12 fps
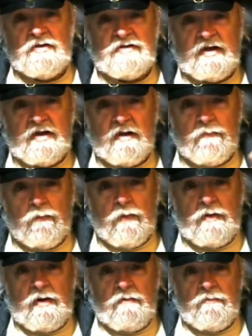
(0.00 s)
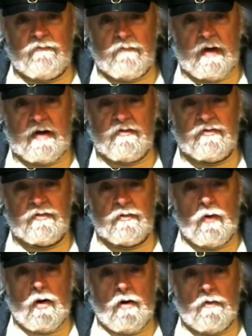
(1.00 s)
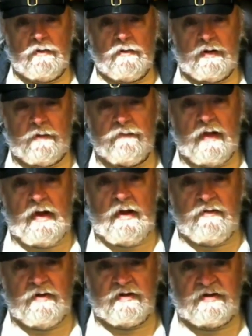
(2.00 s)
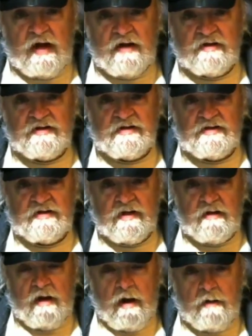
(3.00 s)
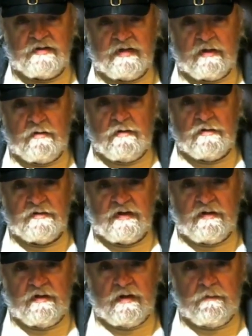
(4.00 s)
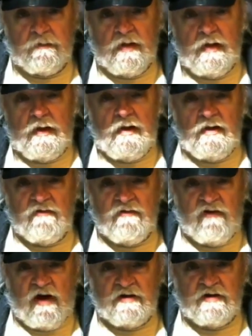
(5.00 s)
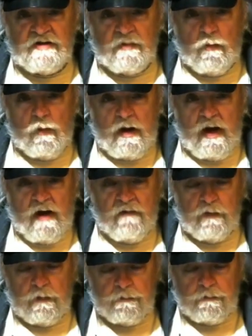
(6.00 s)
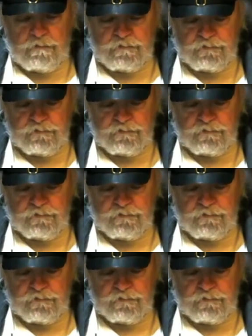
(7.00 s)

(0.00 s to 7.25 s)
is when they've made it through all the tests and the obstacles and the fights and what have you,